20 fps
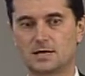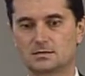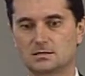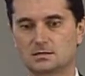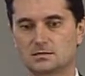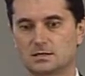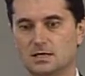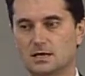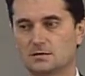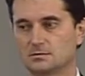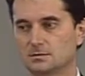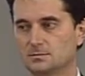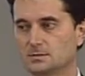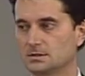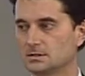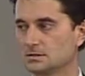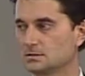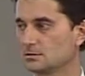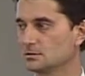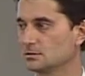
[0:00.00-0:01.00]
archives
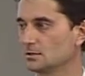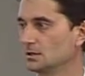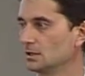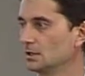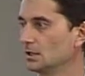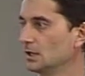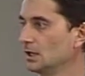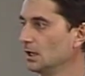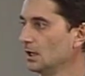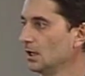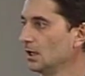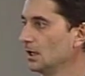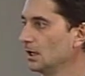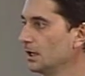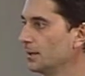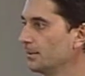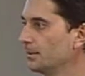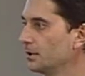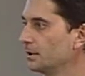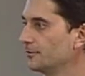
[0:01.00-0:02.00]
that are
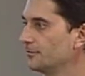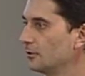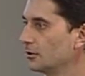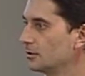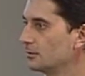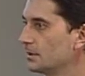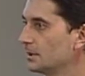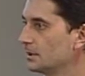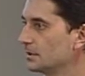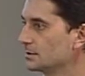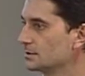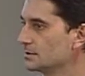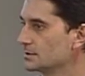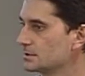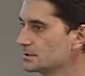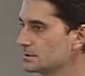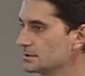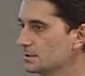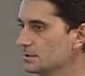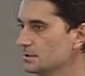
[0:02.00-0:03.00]
inaccessible, but in the
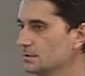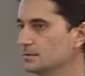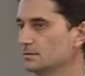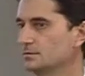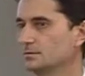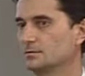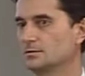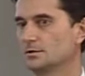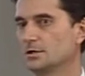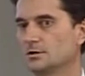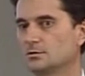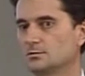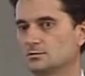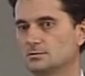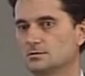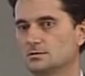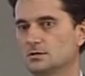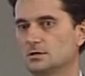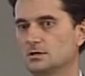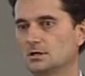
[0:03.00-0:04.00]
former Soviet Union,
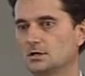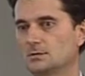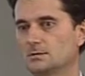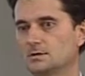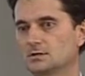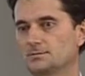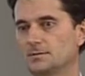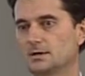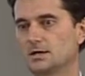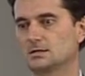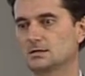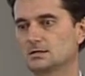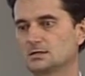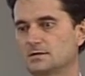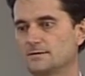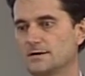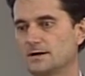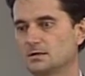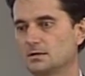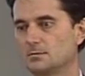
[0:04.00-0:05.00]
the Russian
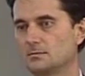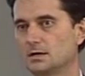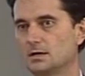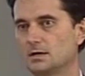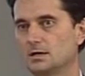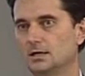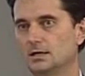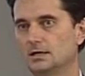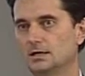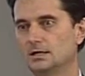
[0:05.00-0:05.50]
Federation,